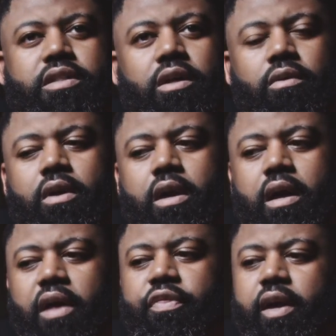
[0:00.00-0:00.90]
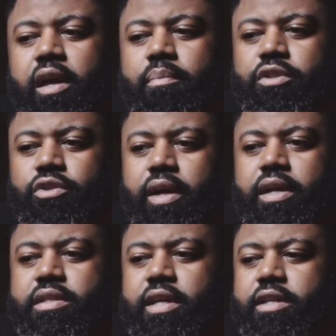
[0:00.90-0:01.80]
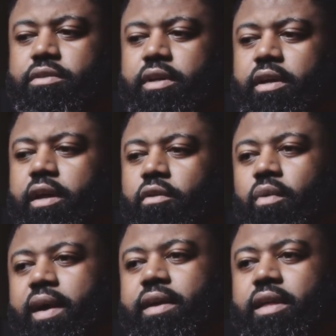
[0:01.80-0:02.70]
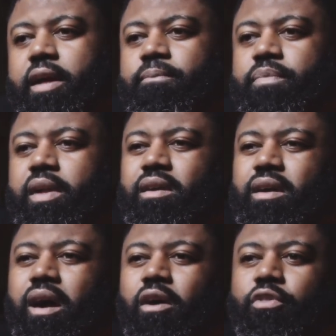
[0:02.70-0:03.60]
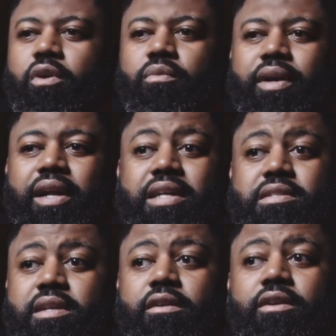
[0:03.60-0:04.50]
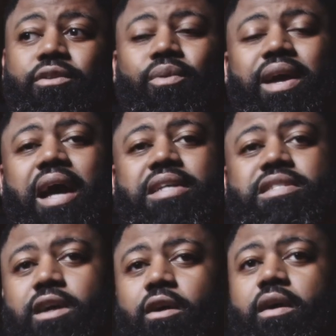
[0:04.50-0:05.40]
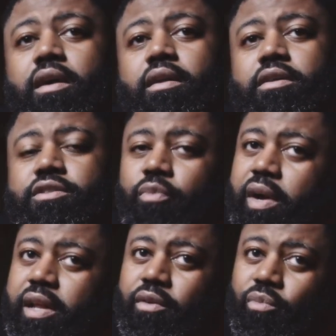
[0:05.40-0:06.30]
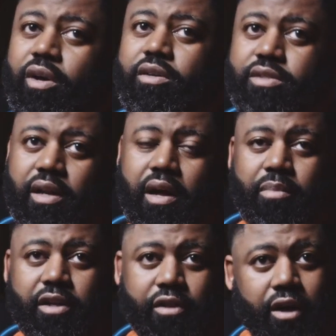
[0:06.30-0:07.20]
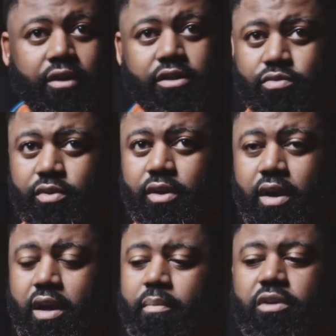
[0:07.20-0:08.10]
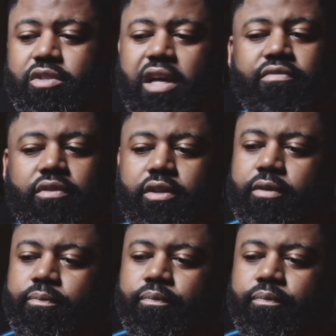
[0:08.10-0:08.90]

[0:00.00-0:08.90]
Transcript: So I think he portrayed Cedric in a way that, although it wasn't necessarily the way I saw it, it's a way that works, and I believe the audience will most definitely